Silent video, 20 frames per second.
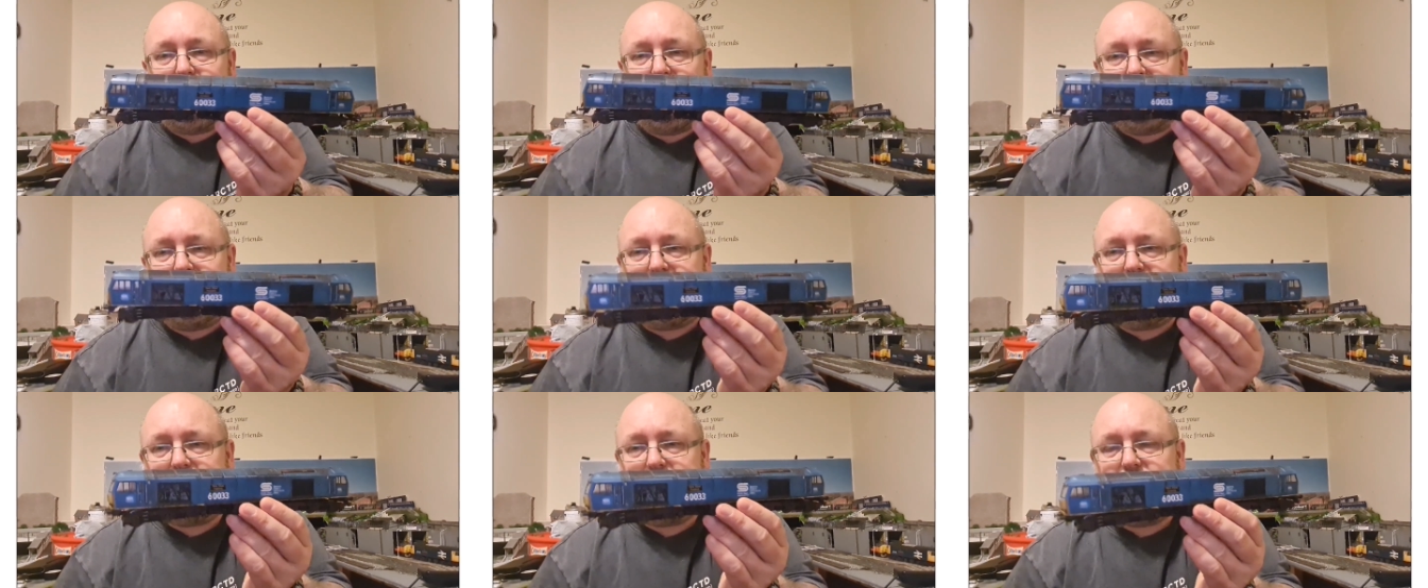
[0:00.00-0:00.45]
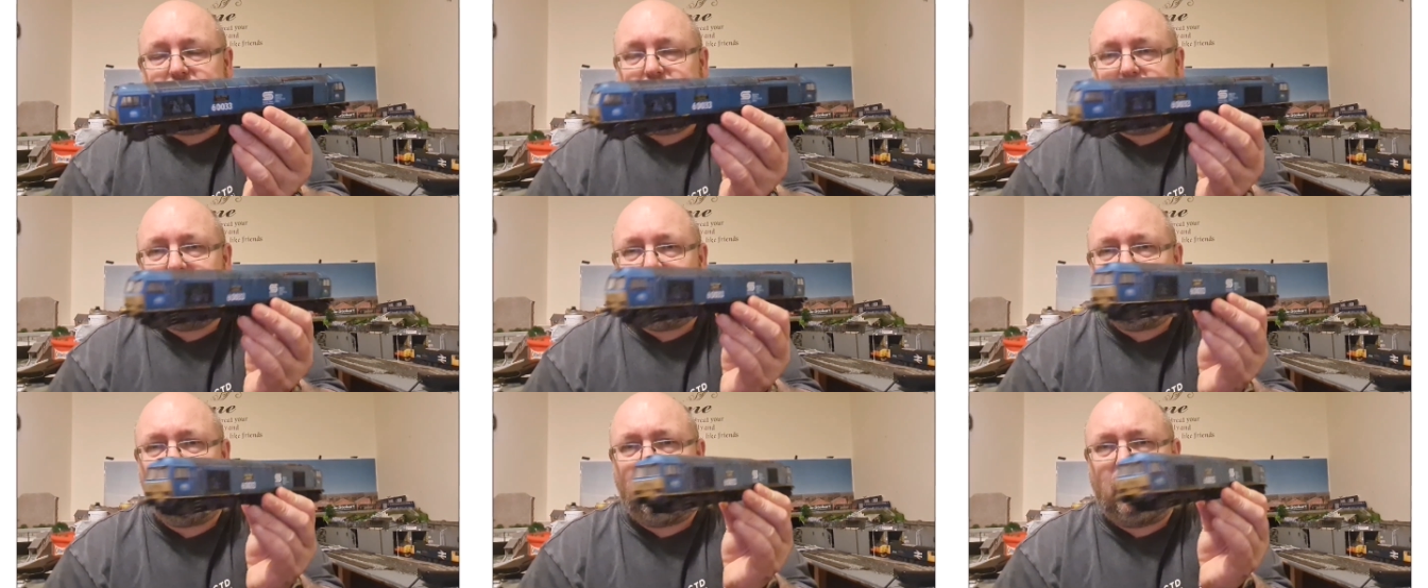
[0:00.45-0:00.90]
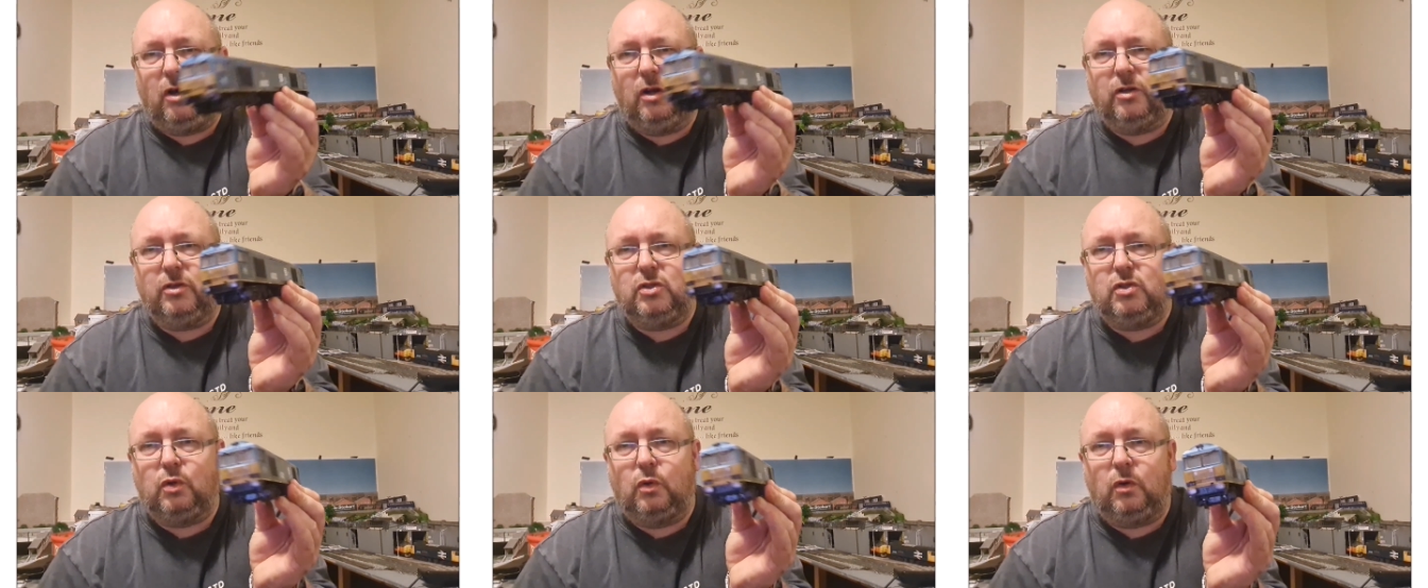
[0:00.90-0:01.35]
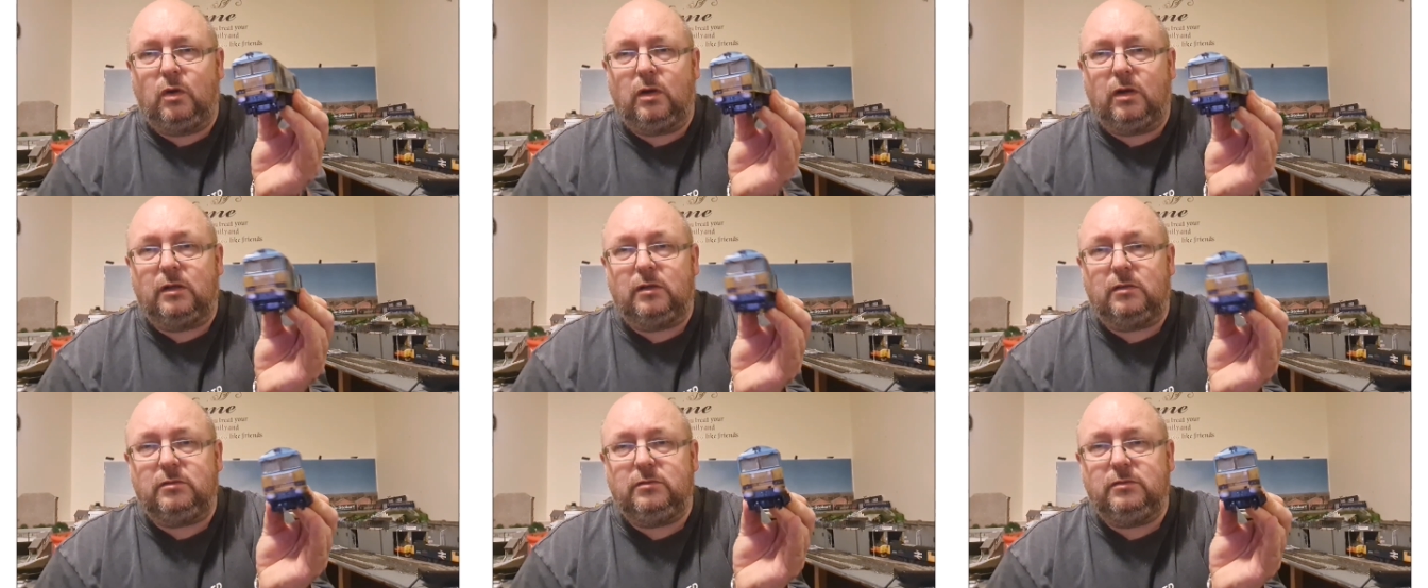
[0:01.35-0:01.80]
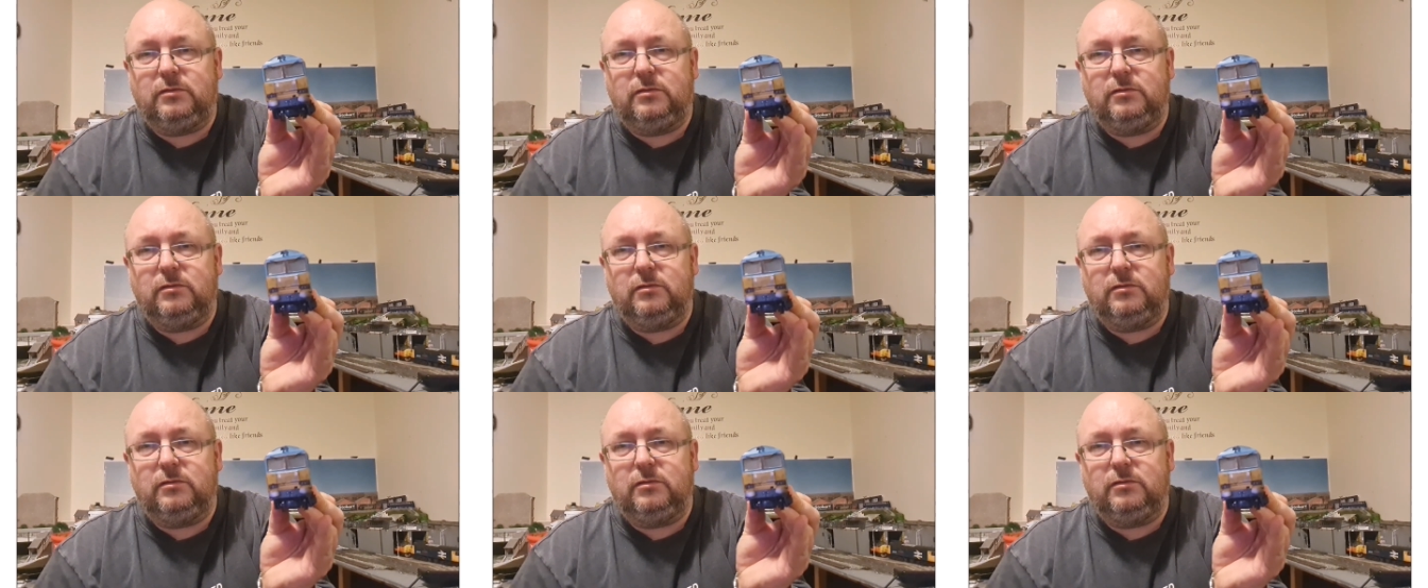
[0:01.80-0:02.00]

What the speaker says: But all in total,